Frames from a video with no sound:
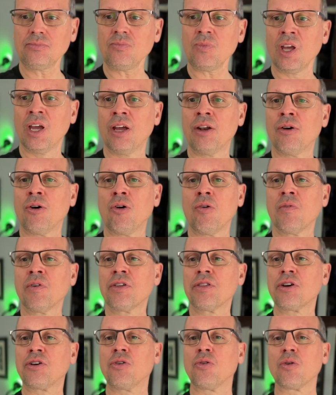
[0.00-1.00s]
And over the
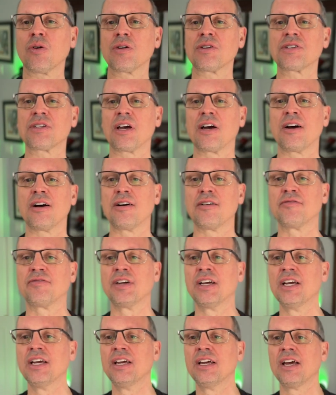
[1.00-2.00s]
course of
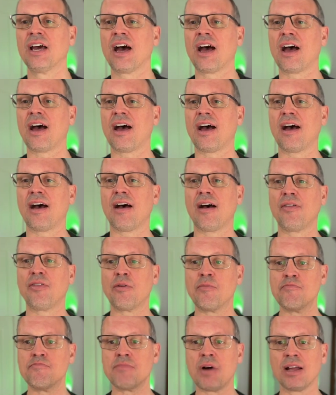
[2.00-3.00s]
the
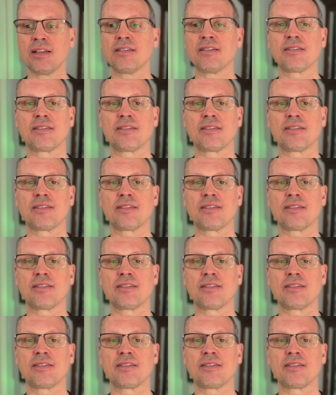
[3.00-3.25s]
month,